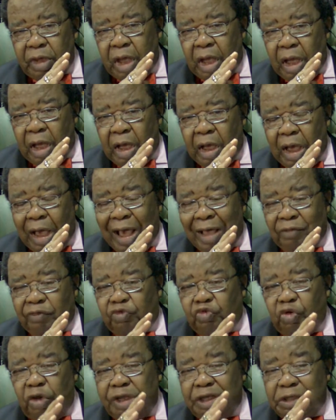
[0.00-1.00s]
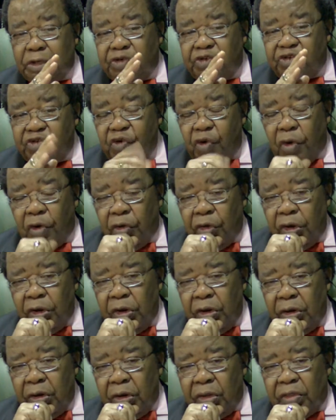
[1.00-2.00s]
and to ensure
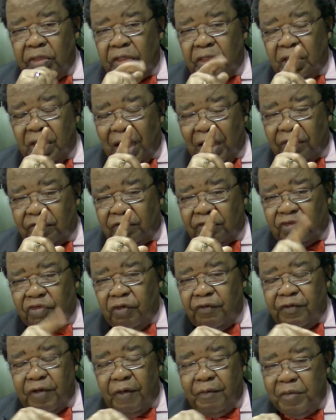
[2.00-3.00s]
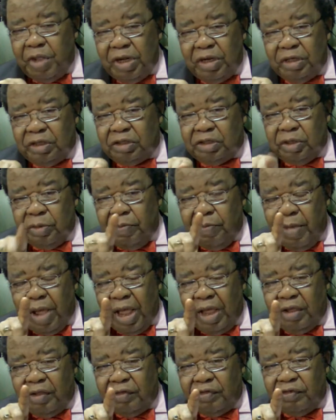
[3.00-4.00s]
that Soviet military
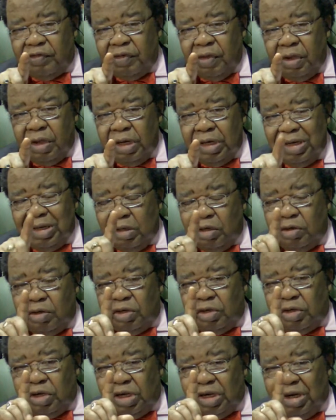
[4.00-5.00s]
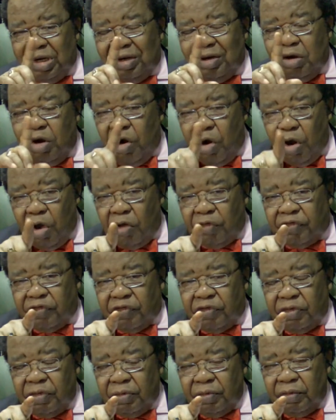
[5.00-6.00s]
might did not,
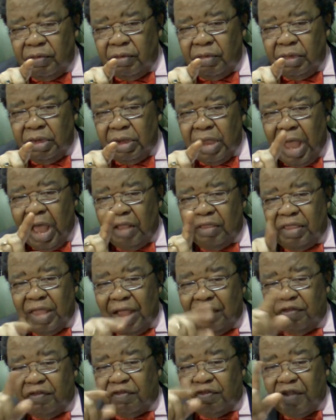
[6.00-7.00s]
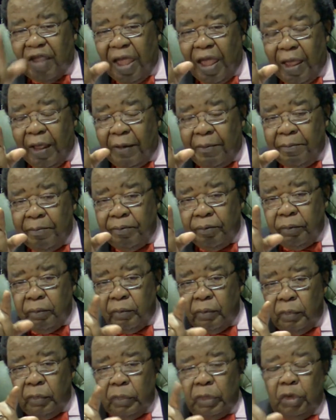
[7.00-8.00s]
at that time,
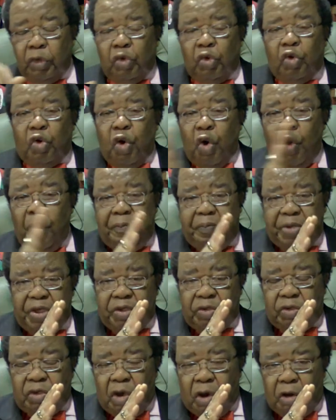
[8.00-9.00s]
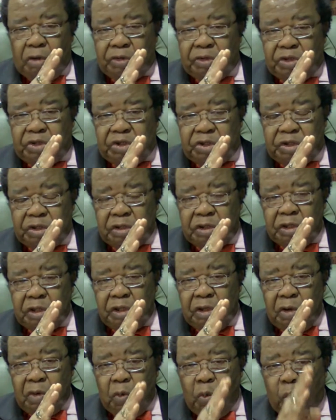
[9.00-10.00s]
go beyond
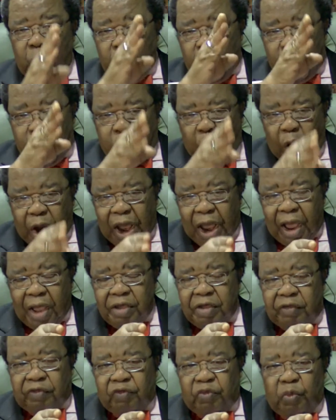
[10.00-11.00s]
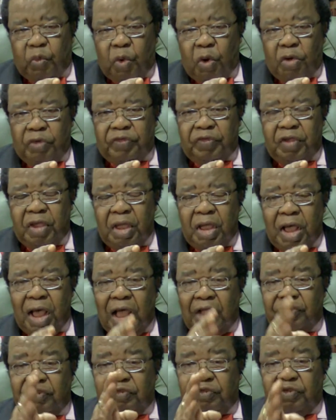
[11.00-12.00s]
where it was
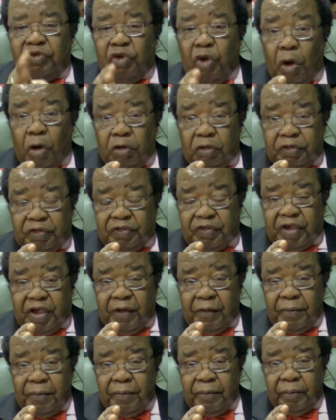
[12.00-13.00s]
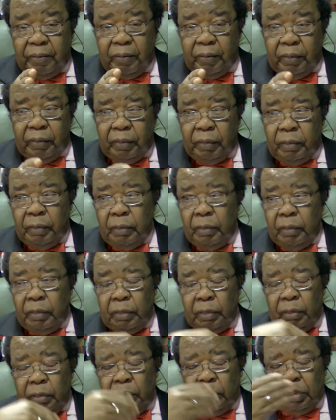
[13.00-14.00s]
at Yalta.
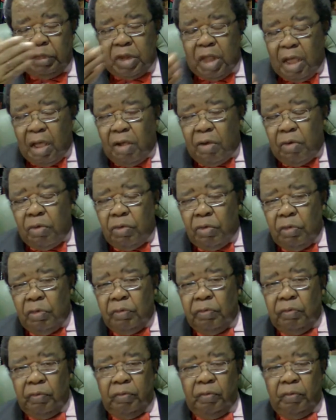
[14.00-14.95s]
Now,